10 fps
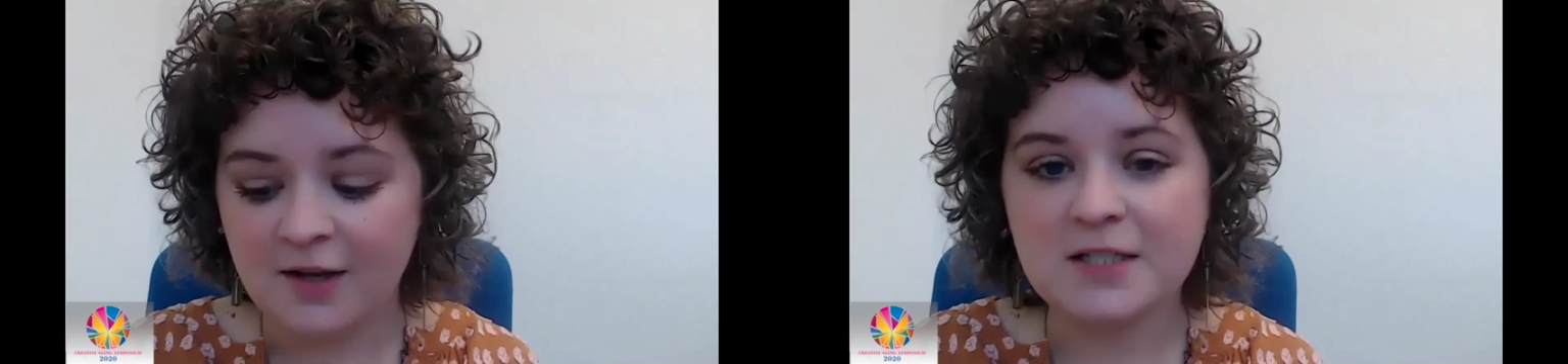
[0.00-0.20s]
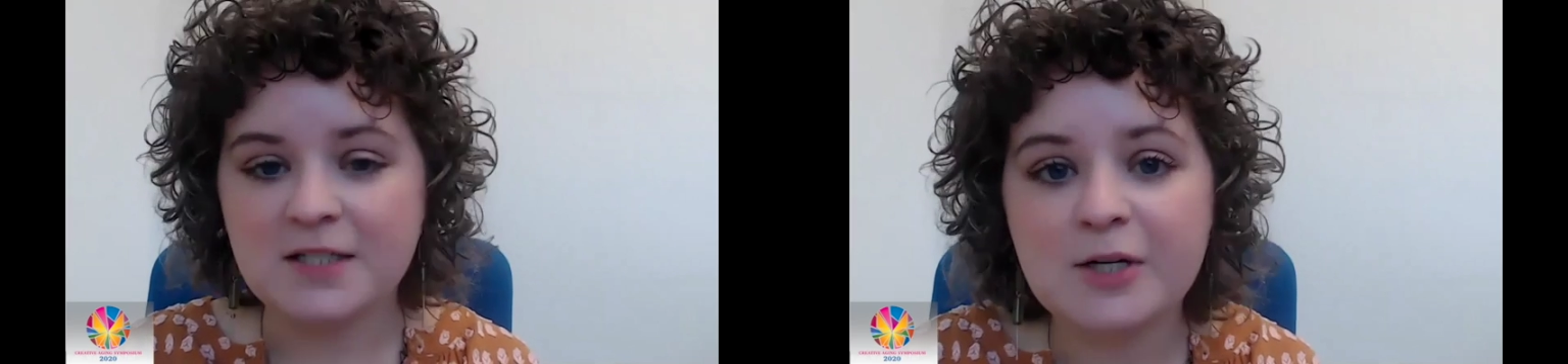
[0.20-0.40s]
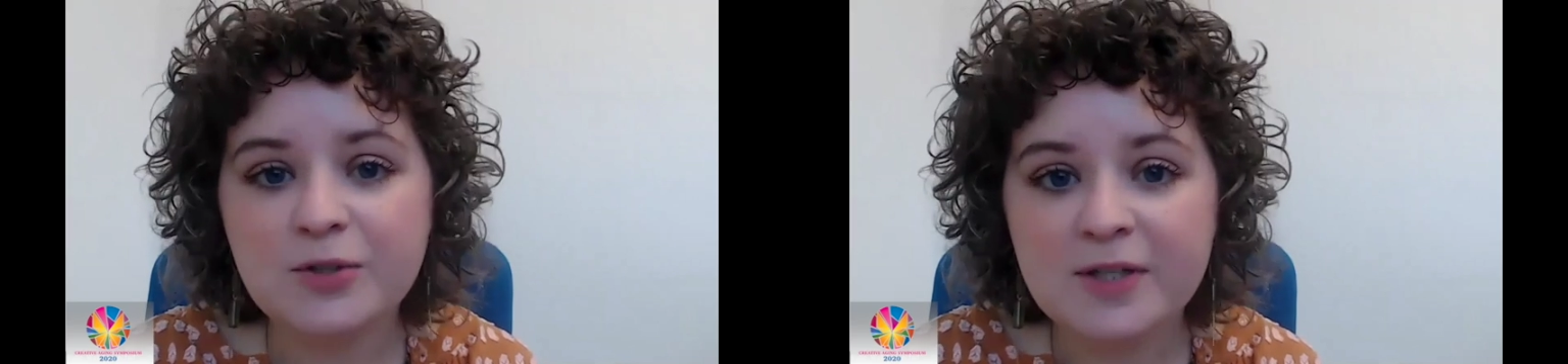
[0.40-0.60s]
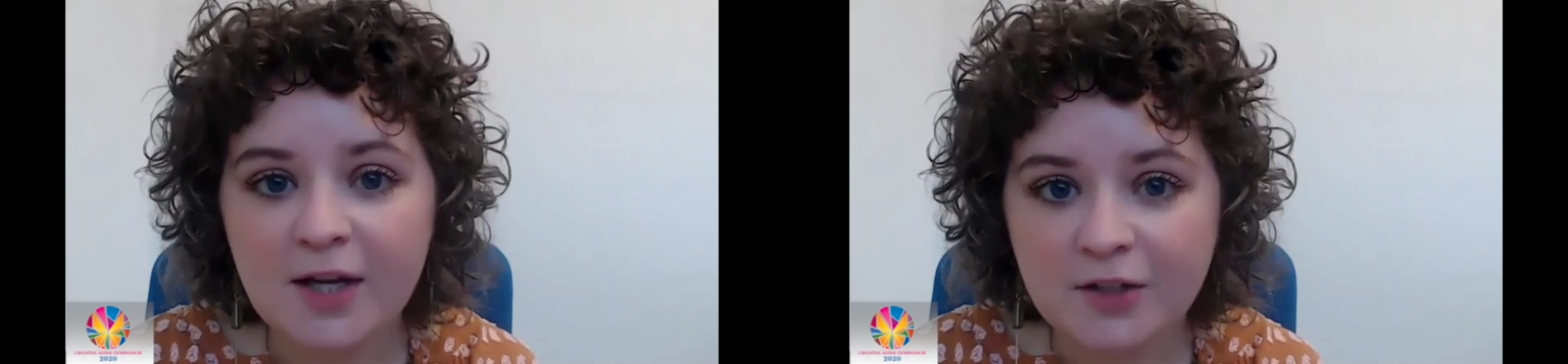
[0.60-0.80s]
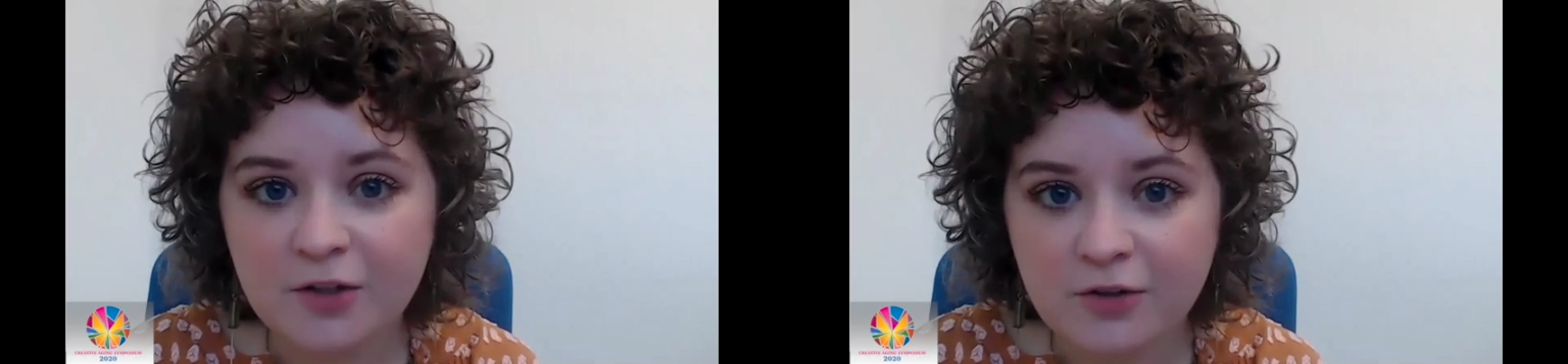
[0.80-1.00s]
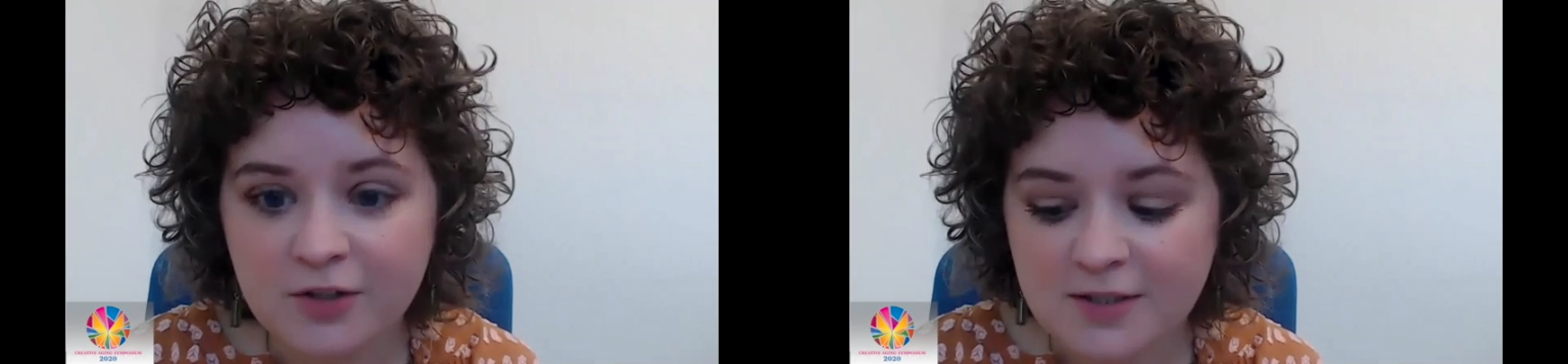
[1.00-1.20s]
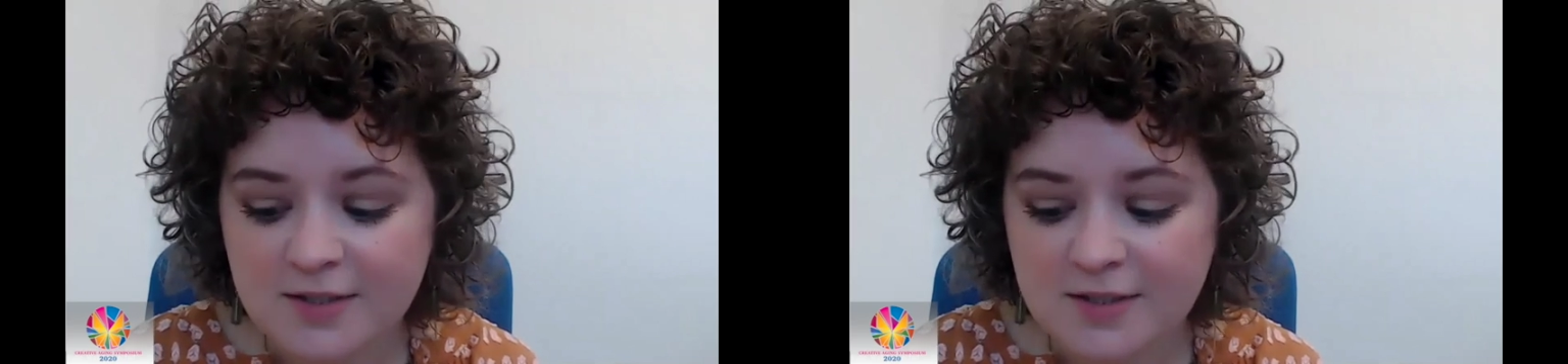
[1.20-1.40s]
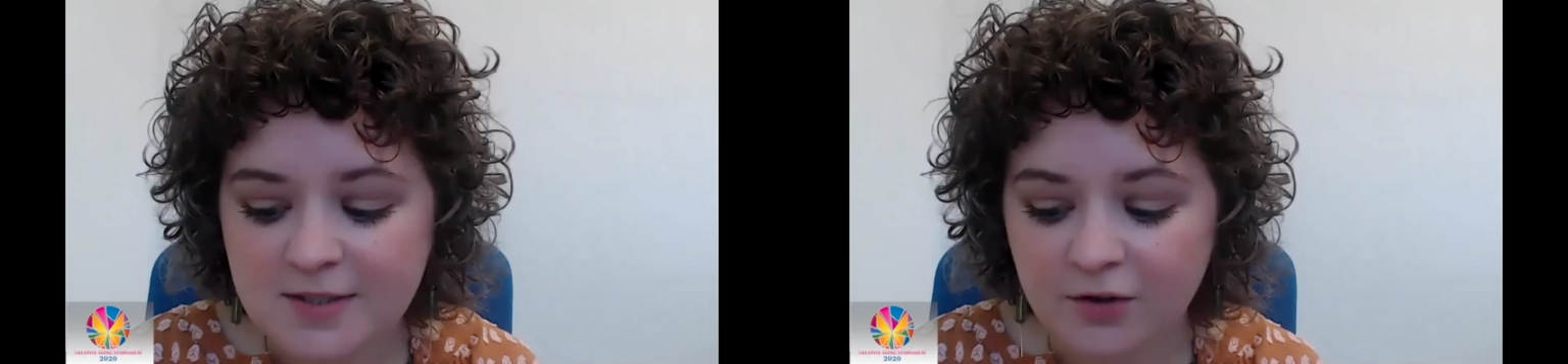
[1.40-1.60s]
I'd especially like you to
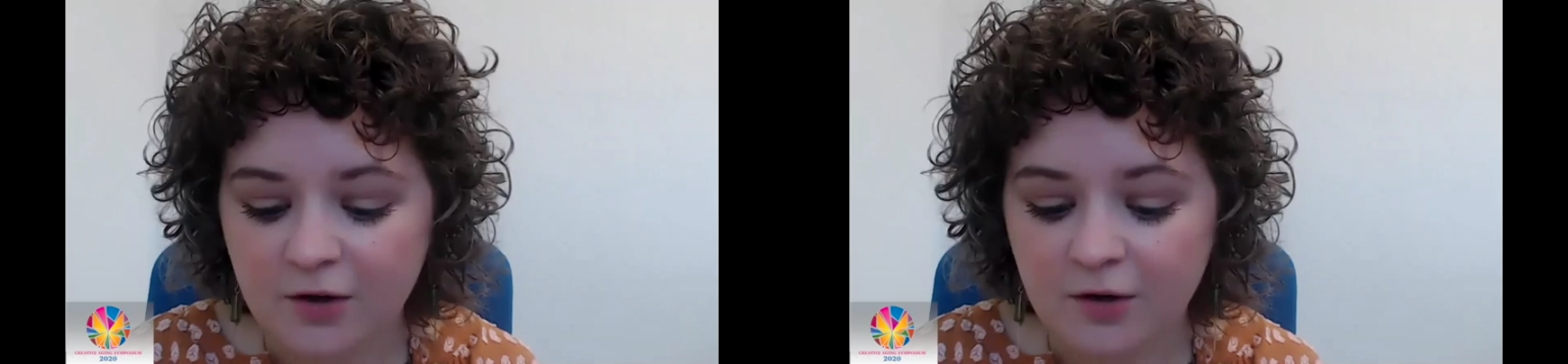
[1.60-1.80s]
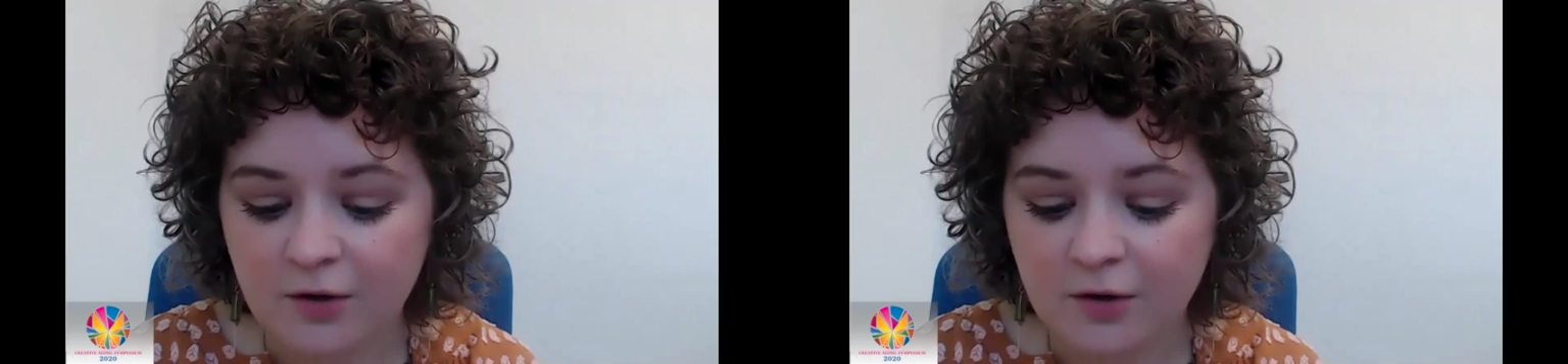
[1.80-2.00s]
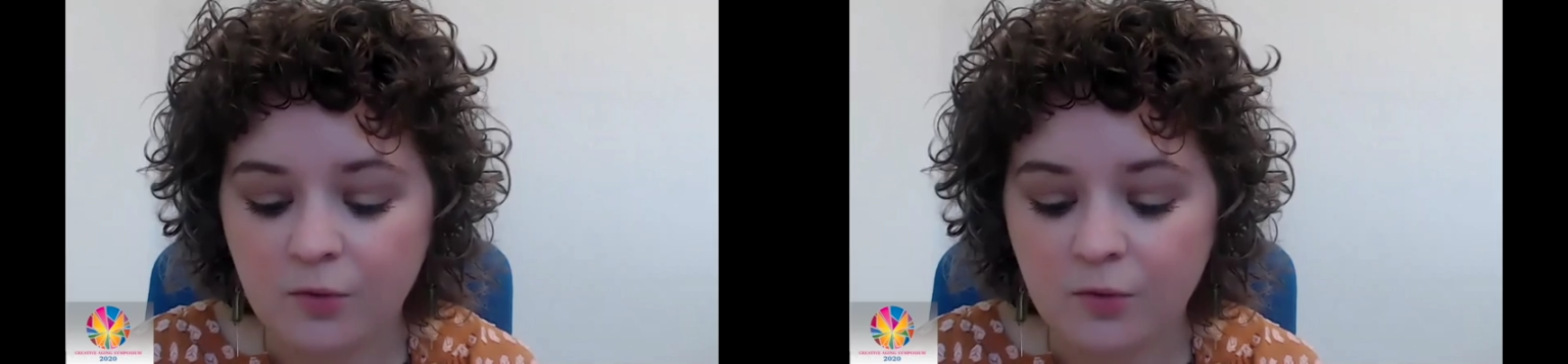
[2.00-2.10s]
consider,